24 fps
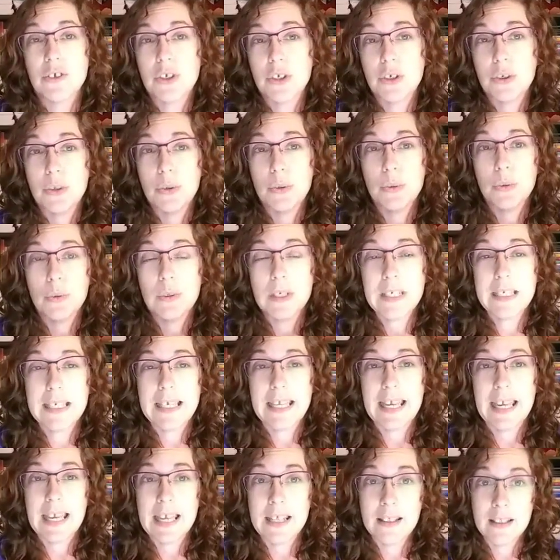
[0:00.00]
you
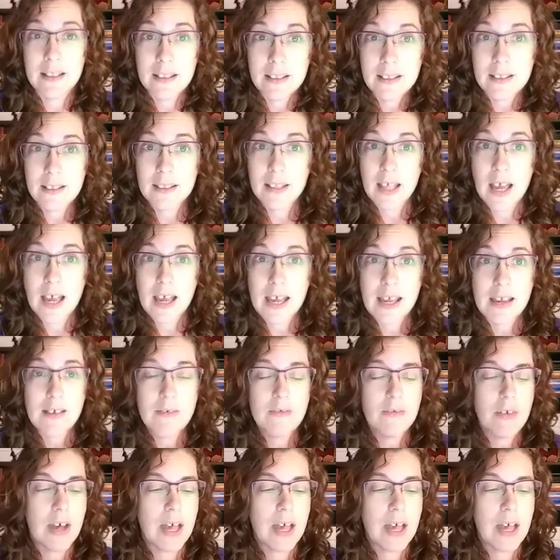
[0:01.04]
in the live,